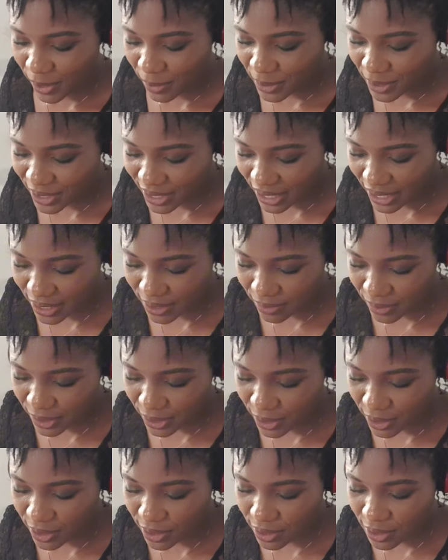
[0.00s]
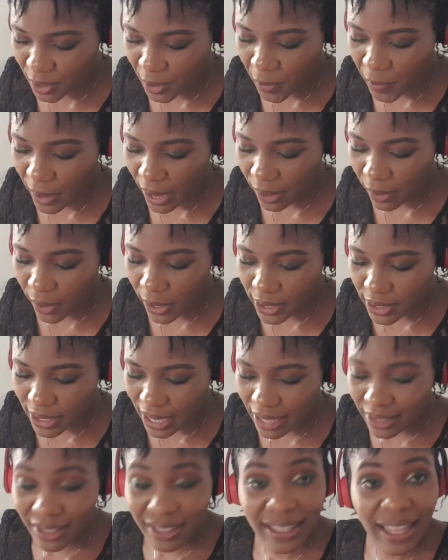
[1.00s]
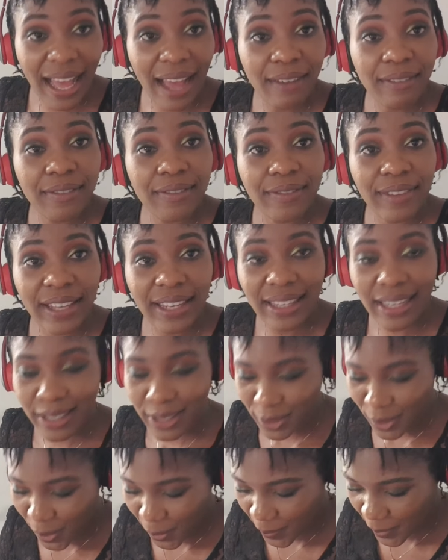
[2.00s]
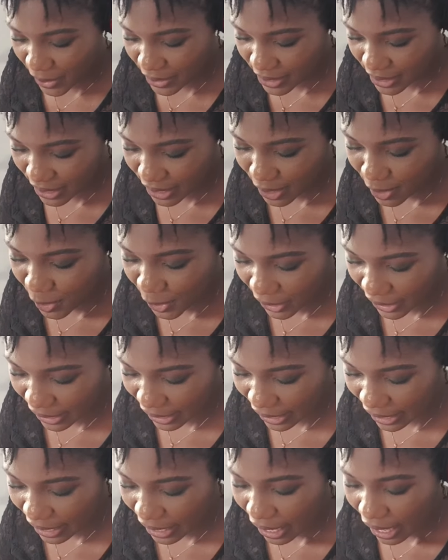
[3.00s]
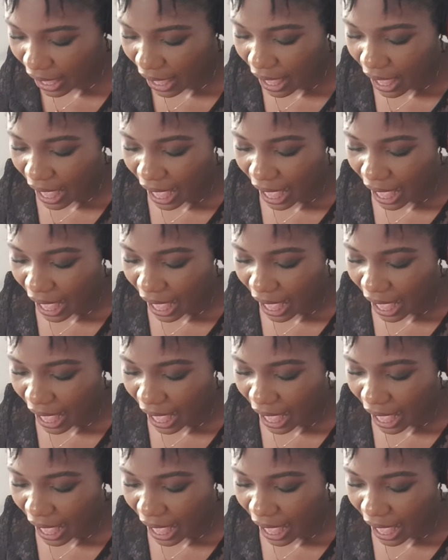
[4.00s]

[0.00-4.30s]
Welcome to today's video. So we are going to another Finland comedy, okay?